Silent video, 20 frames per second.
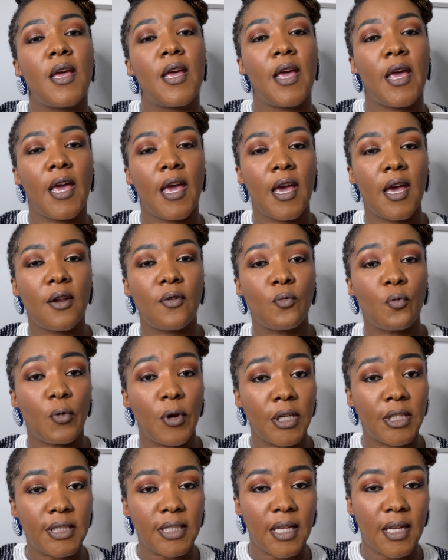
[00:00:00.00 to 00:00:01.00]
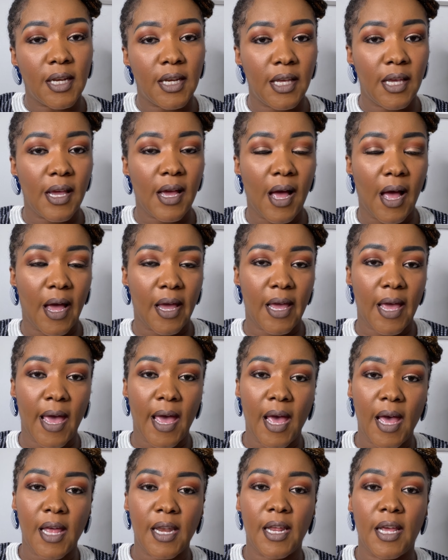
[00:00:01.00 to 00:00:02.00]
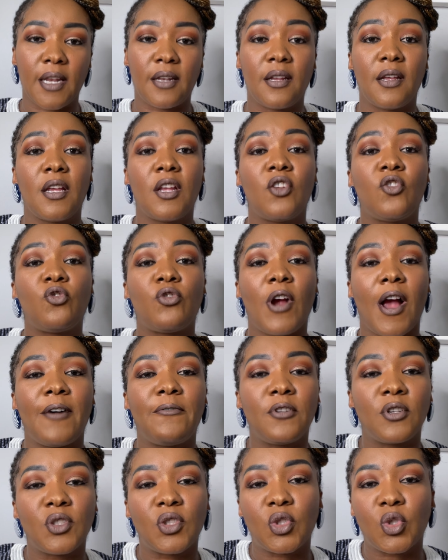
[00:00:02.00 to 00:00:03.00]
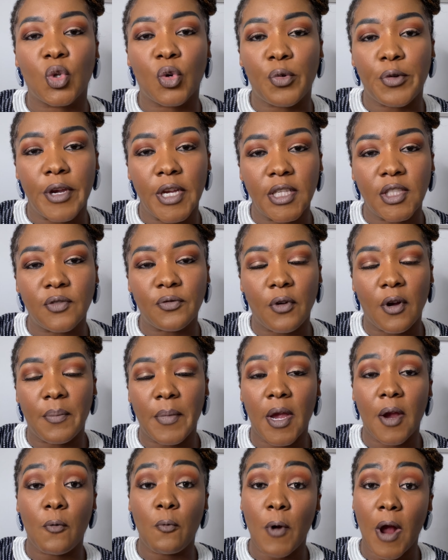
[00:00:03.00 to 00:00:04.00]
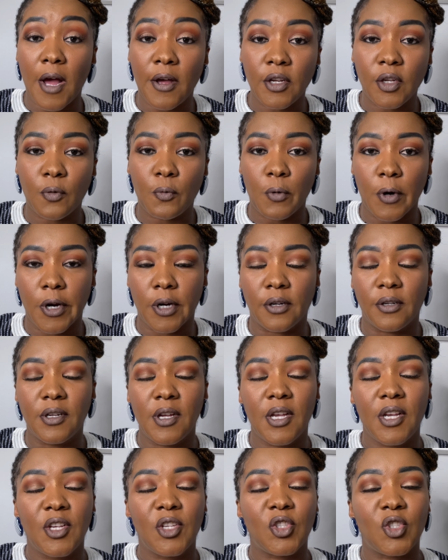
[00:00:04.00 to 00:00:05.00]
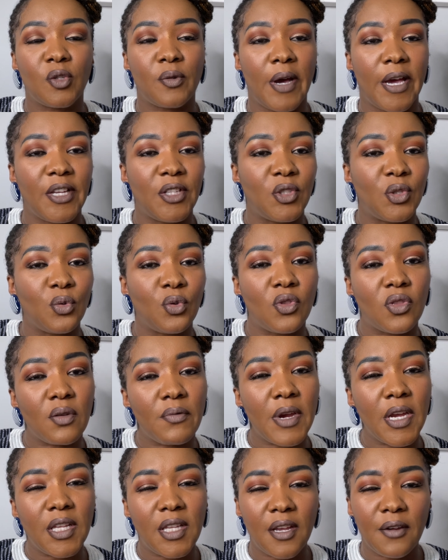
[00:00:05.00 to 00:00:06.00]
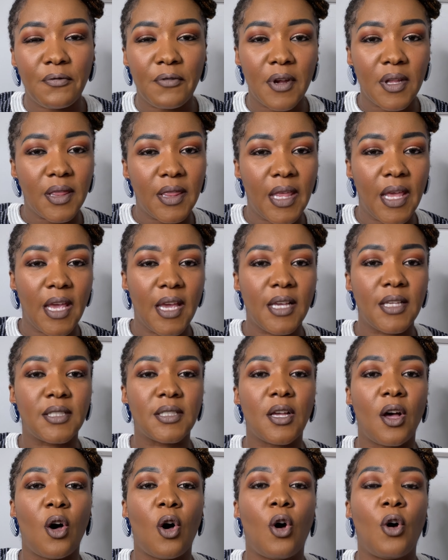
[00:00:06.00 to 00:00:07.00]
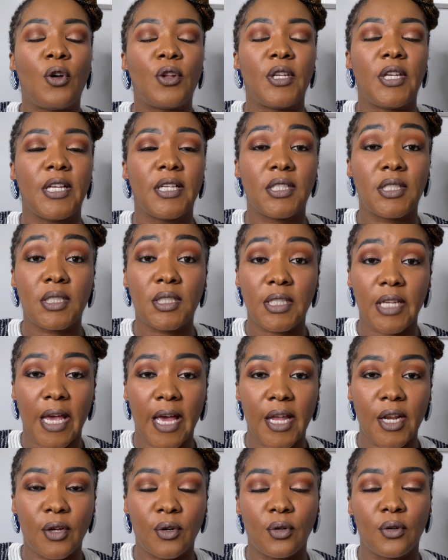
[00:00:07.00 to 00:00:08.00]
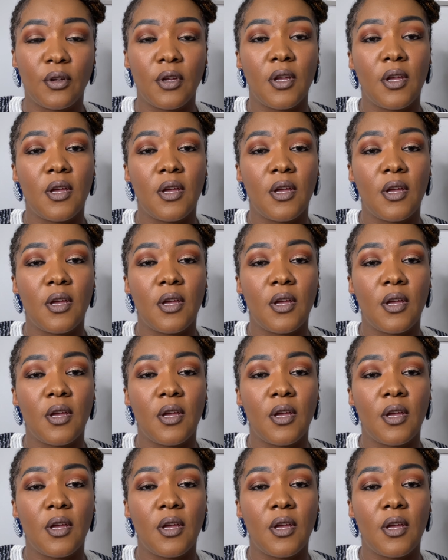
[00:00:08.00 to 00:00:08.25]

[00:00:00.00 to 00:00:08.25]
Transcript: And recently, I added travel stories from around the world. So I do three different things on this channel.